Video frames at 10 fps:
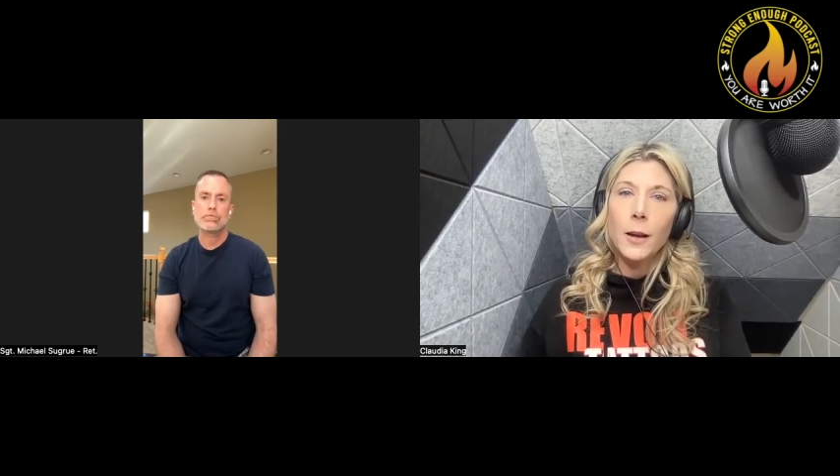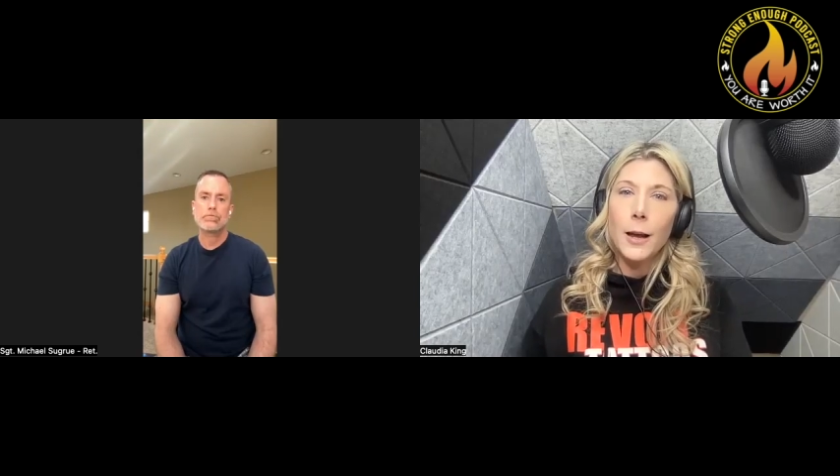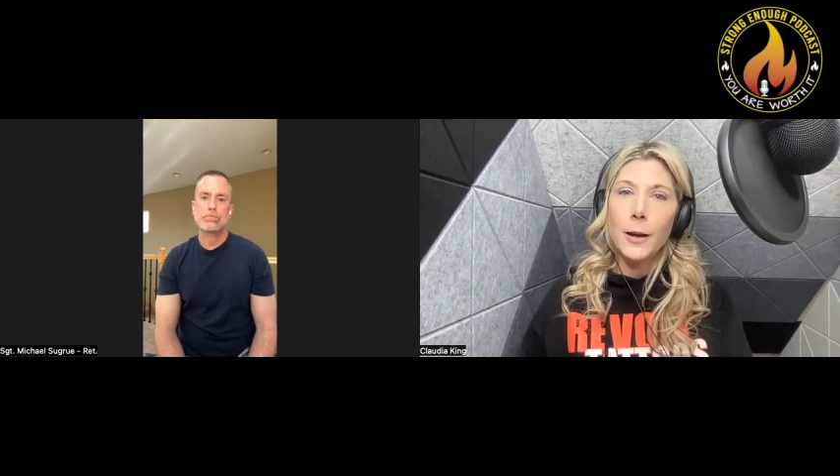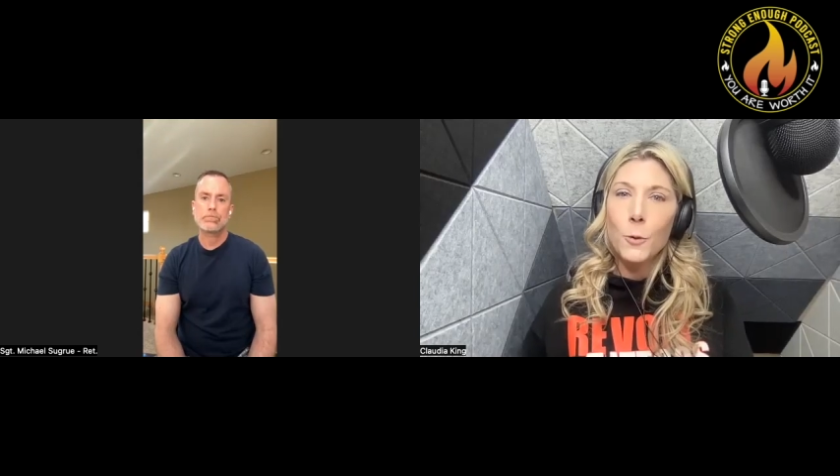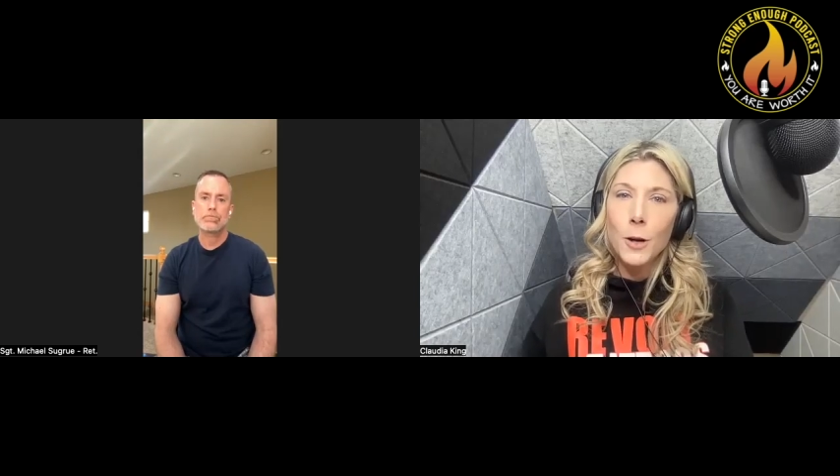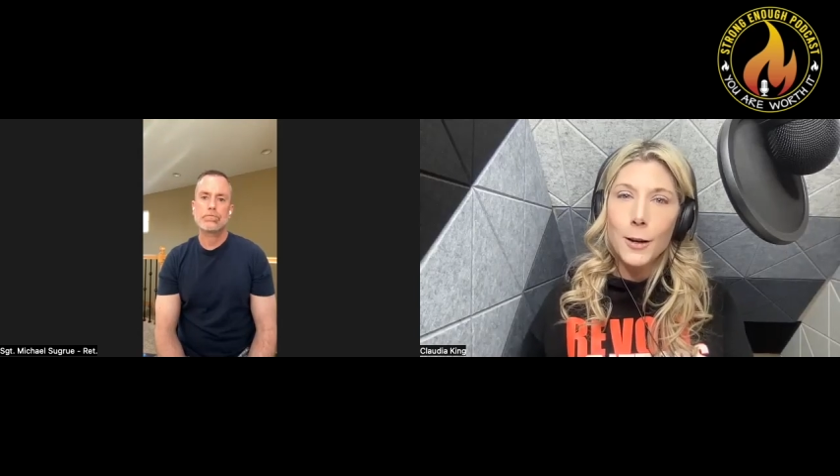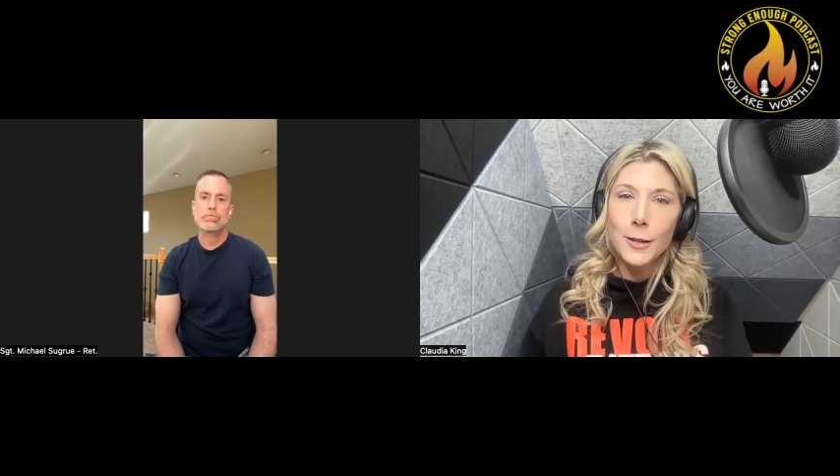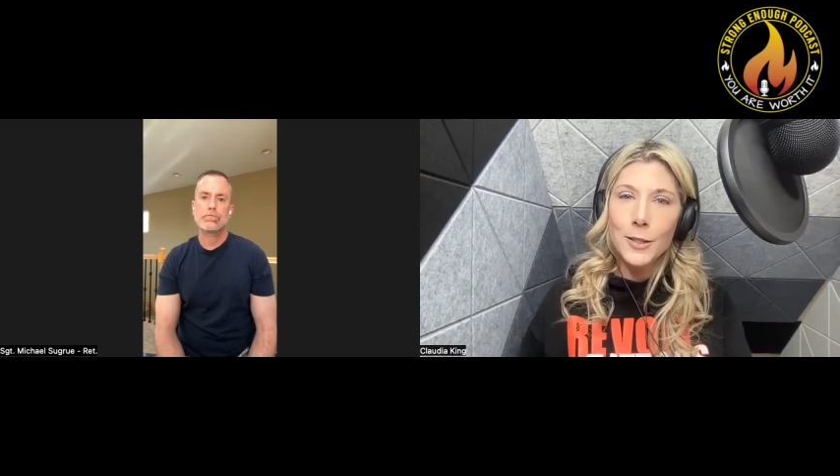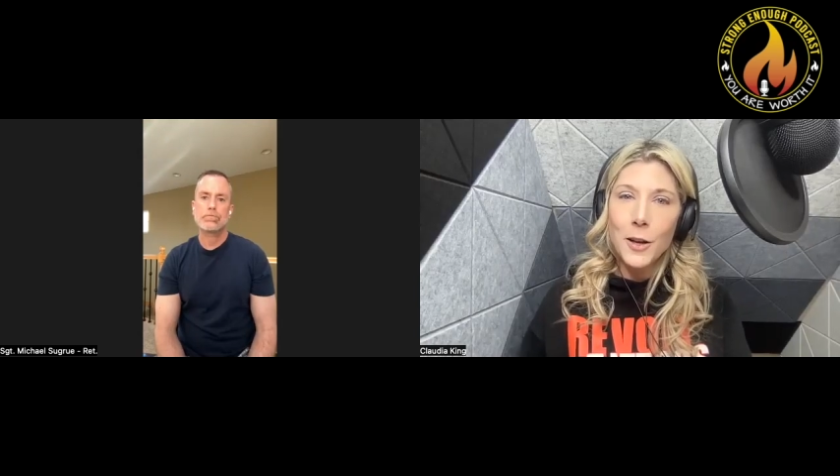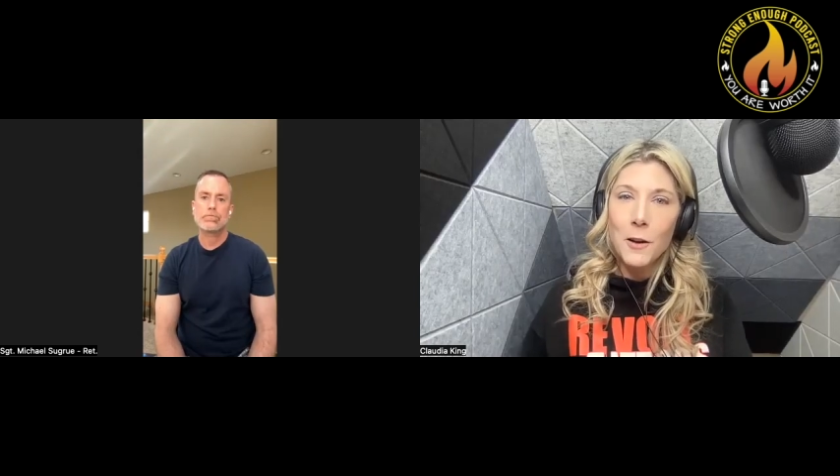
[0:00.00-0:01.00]
I know we're not
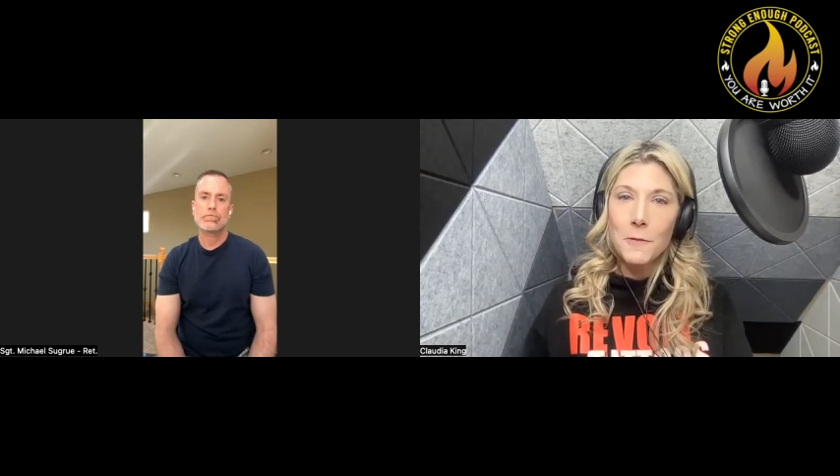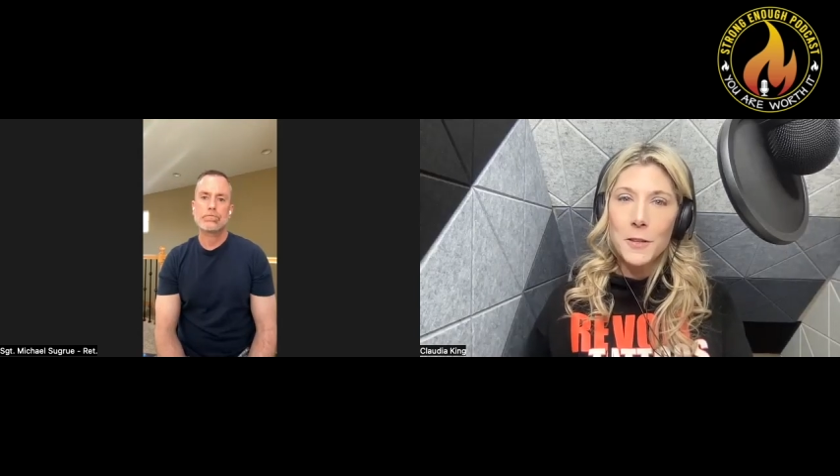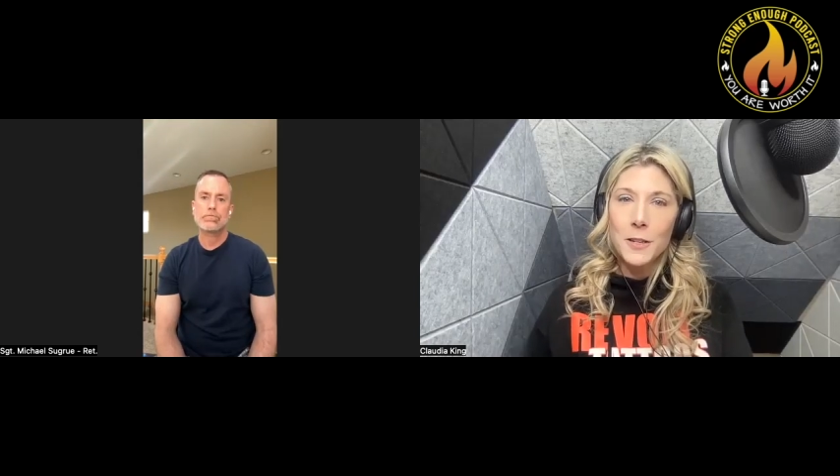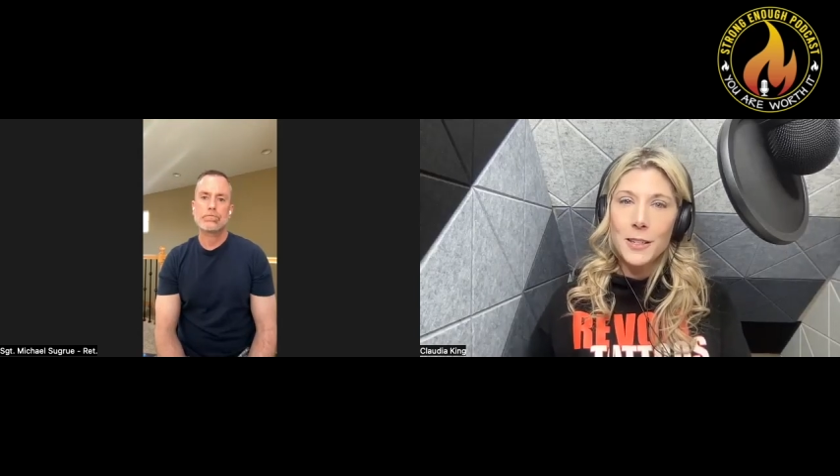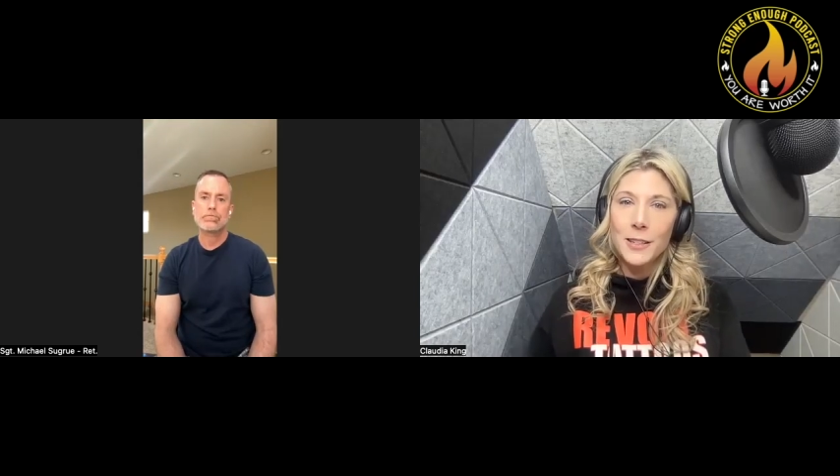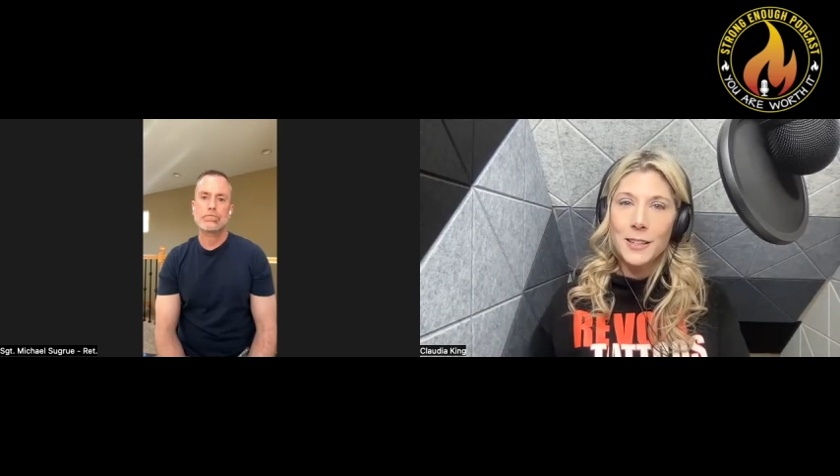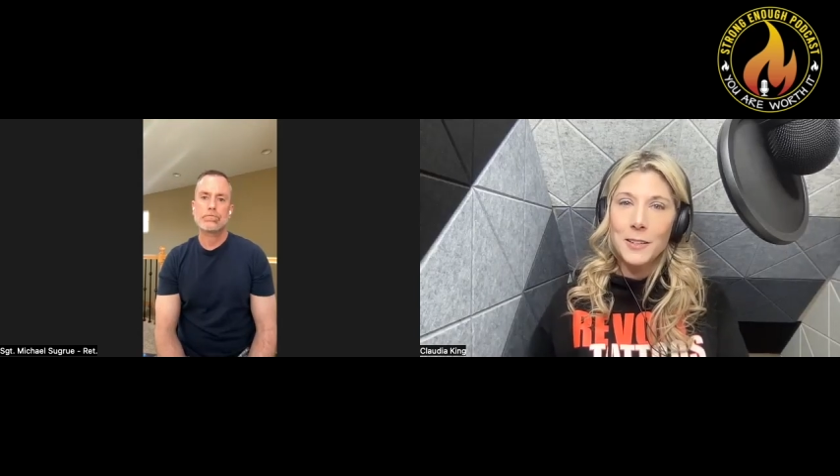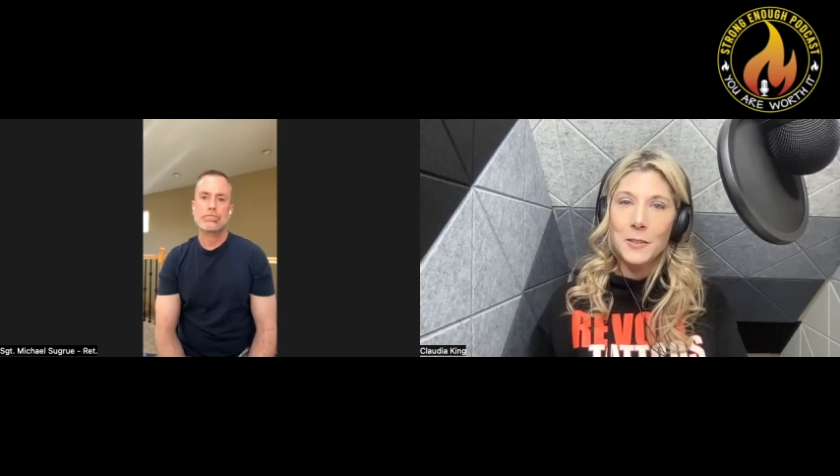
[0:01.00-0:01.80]
going to solve the